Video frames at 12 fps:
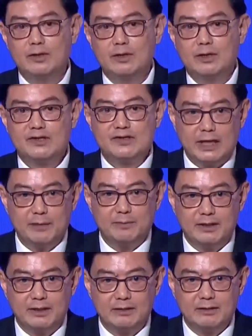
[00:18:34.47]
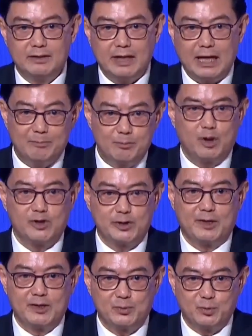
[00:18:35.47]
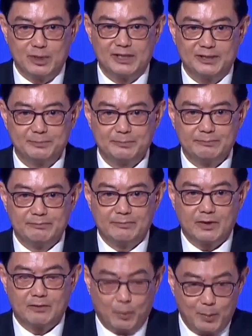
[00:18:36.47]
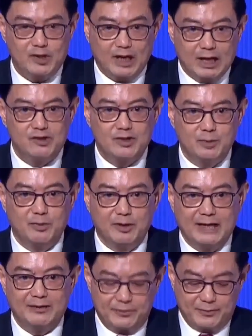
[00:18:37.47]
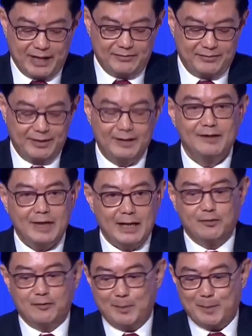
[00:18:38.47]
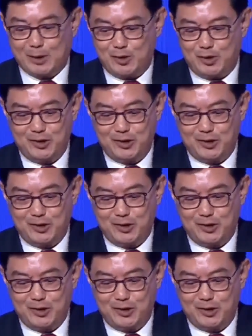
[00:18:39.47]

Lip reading: stable, and prosperous world for which Asia will then thrive. Thank you very much.